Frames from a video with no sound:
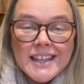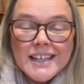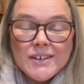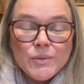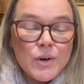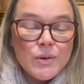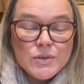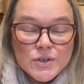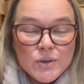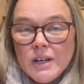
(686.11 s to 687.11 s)
They, they were
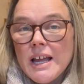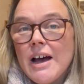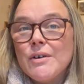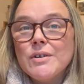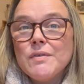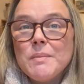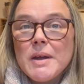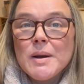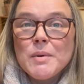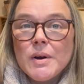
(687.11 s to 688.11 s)
totally out of the
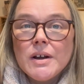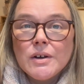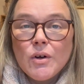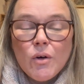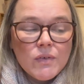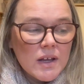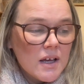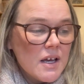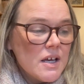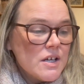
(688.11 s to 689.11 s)
Mega Mohair in coffee.
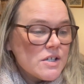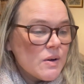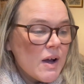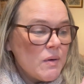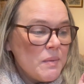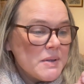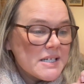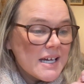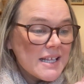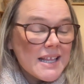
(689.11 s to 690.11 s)
So I will be
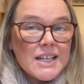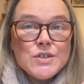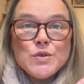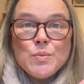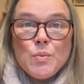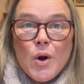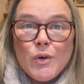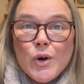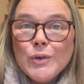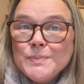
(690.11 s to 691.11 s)
dyeing that
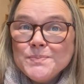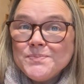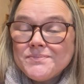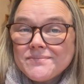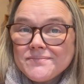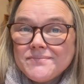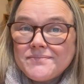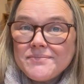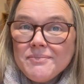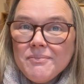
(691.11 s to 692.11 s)
tomorrow.
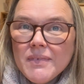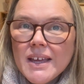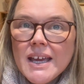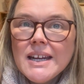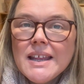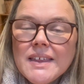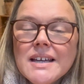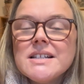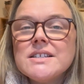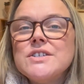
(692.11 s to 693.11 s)
And I think
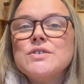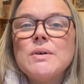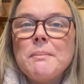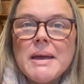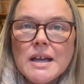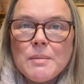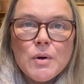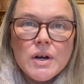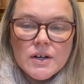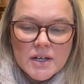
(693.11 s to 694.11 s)
I'll just do a Mega
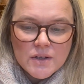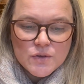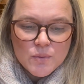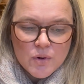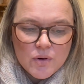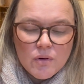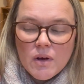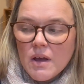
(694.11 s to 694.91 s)
Mohair day tomorrow.